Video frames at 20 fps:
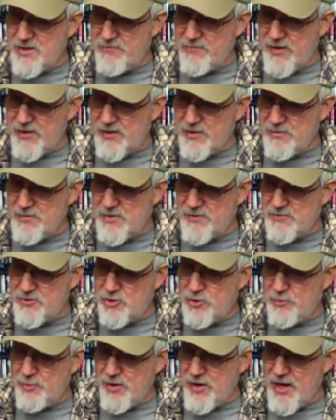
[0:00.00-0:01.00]
the victims of
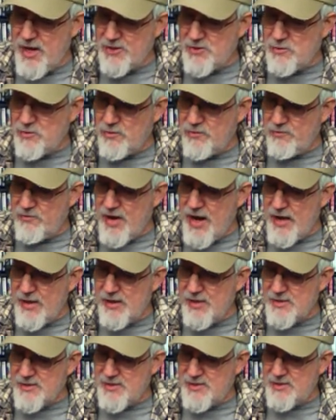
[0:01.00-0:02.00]
supernatural
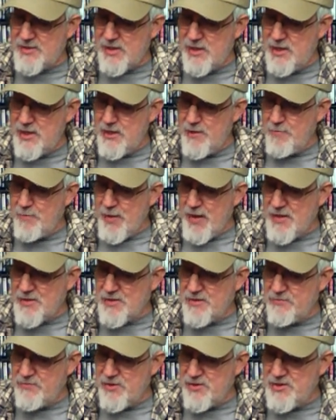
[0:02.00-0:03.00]
violence. As
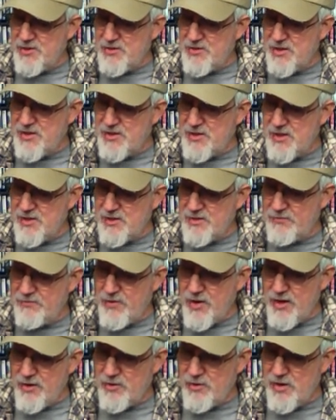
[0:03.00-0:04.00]
the visions
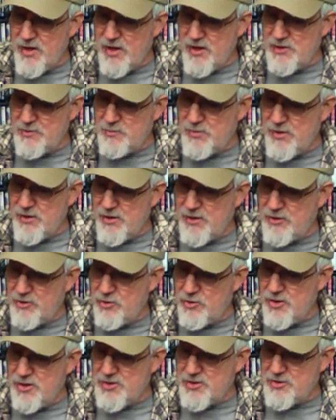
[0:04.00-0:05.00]
intensify, her husband
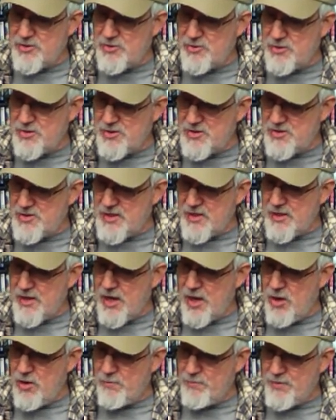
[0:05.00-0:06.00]
encourages her to seek
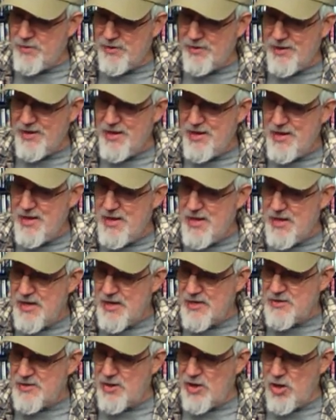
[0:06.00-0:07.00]
help.
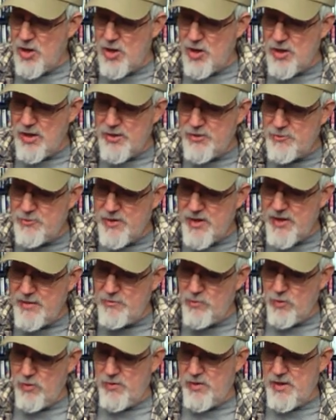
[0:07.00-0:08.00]
Is it all a
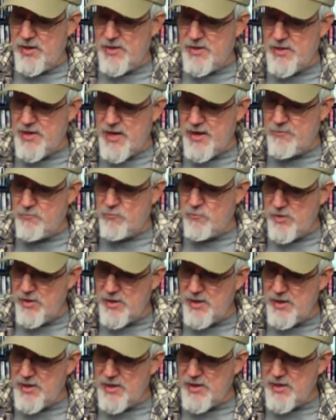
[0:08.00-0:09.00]
dream, or the dead
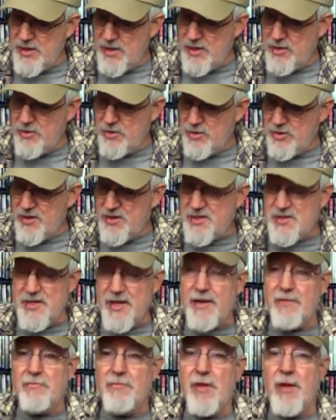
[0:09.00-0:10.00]
really need her to
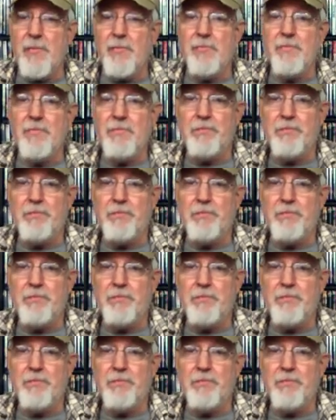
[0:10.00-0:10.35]
save them?